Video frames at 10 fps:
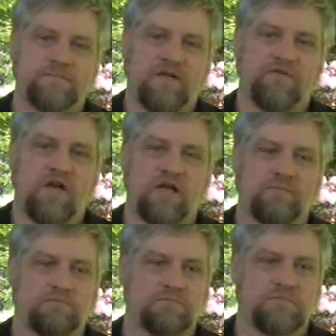I've got,
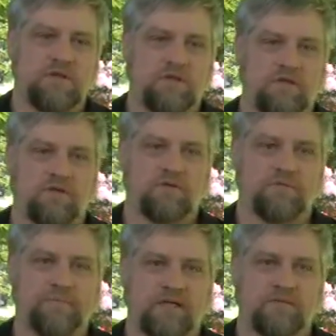about
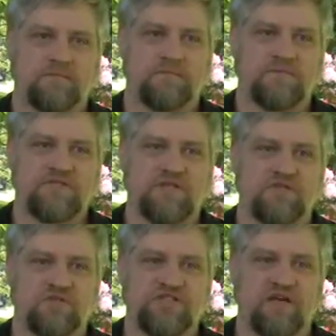
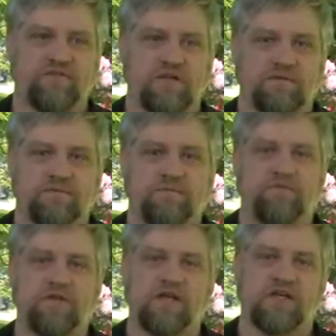6 or 7
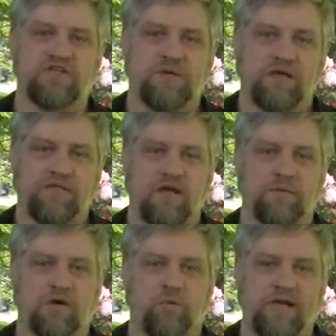finished. I think
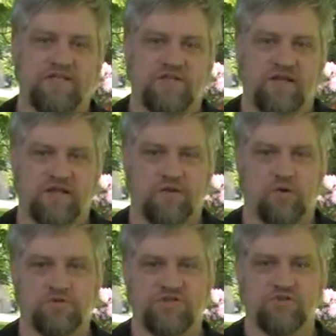I'm going to wait till I get the
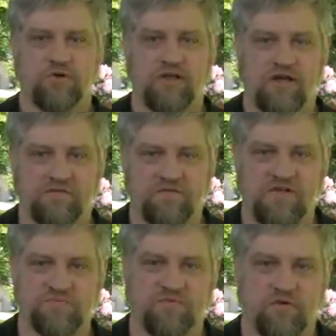whole storyline
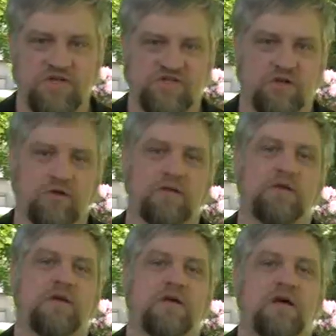finished before I start
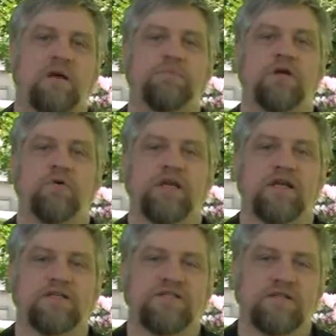uploading
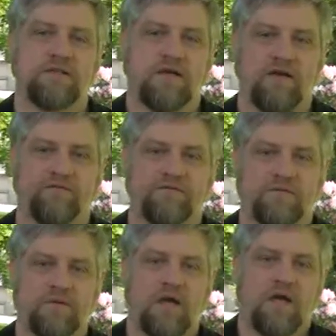it.
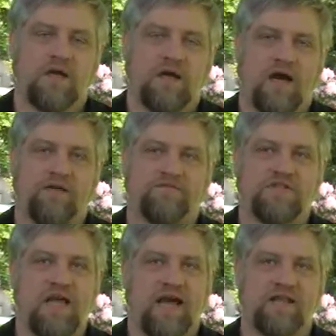I've
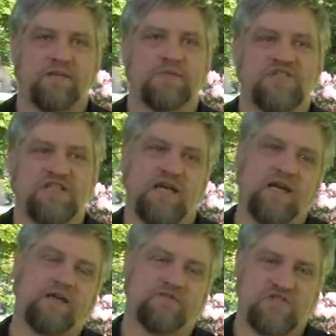had the
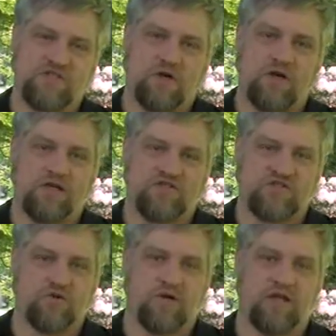mistake of starting a
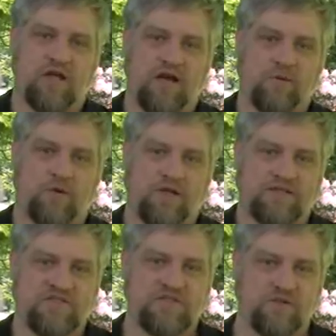storyline while
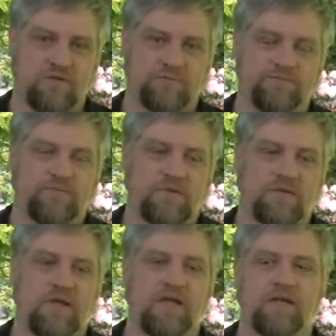it's still
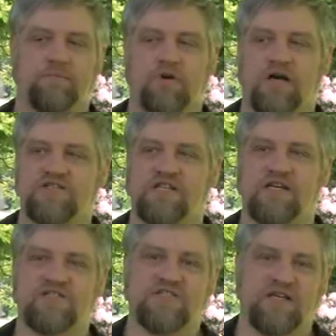in the
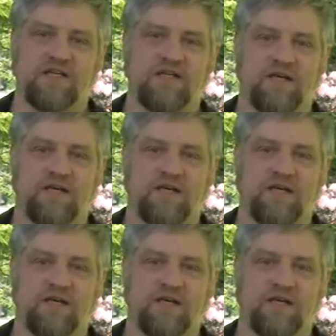process, and